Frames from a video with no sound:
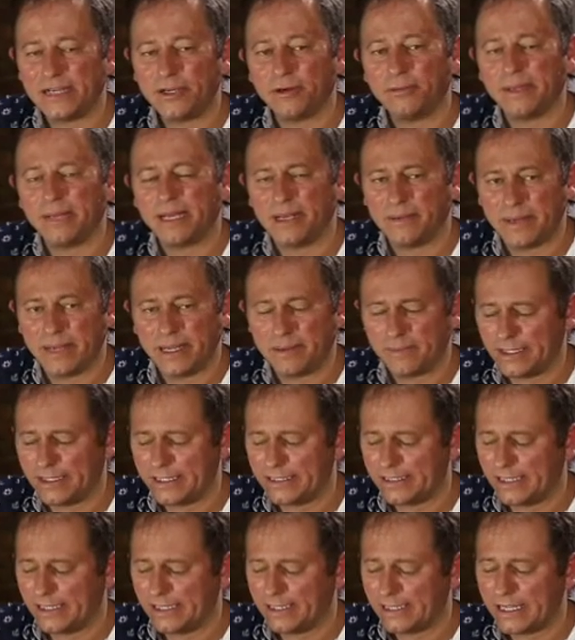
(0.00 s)
not many people
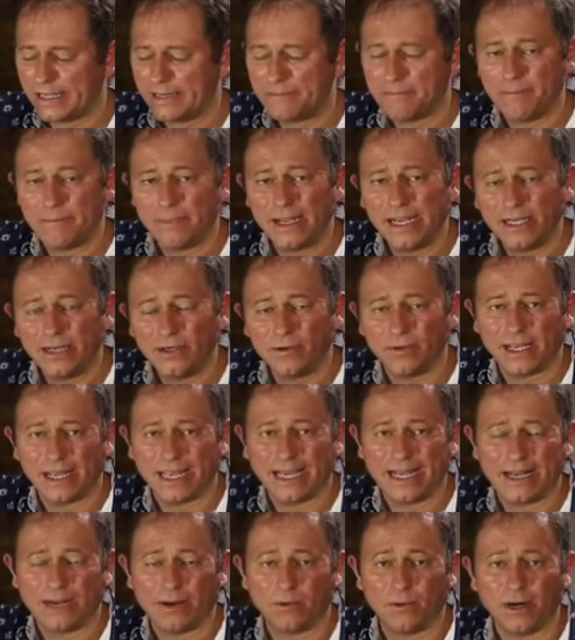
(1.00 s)
had done. They made
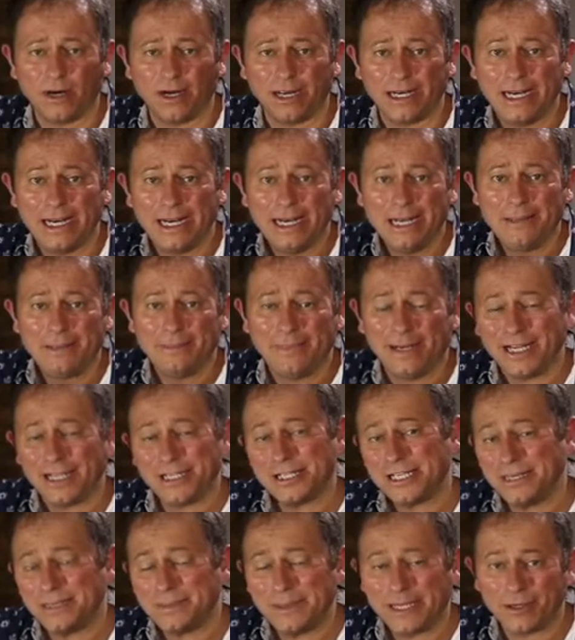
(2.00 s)
organic wine, but
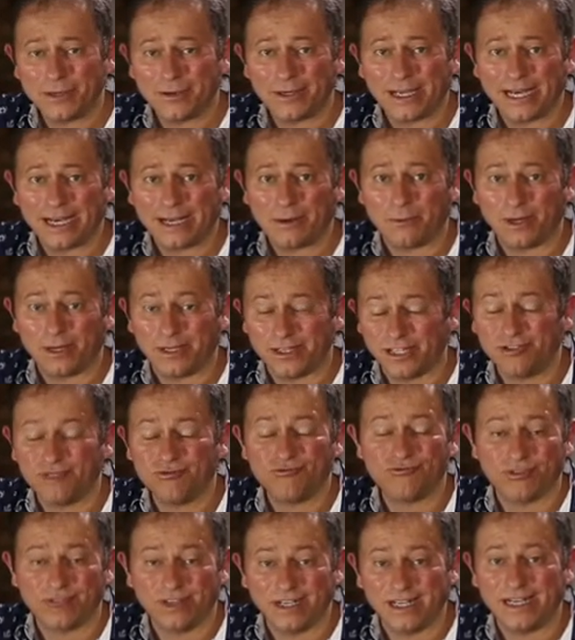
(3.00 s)
actually made organic wine that you
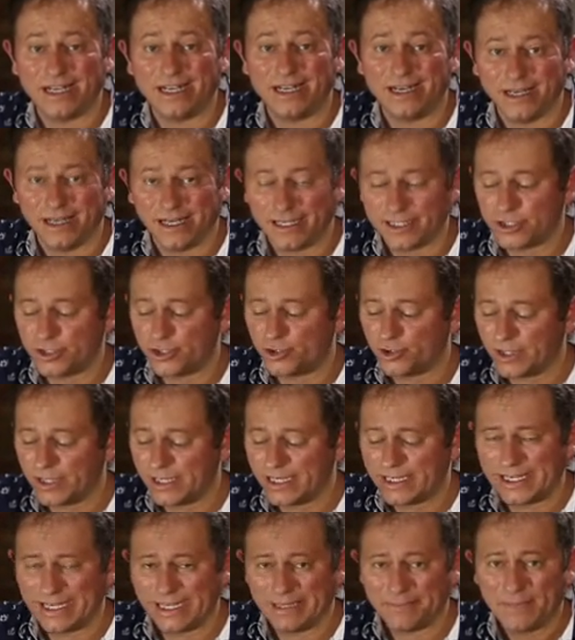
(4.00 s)
really liked
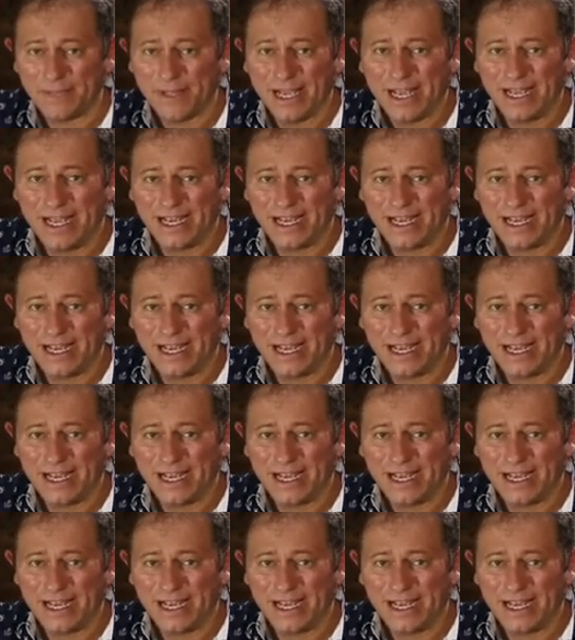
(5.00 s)
drinking.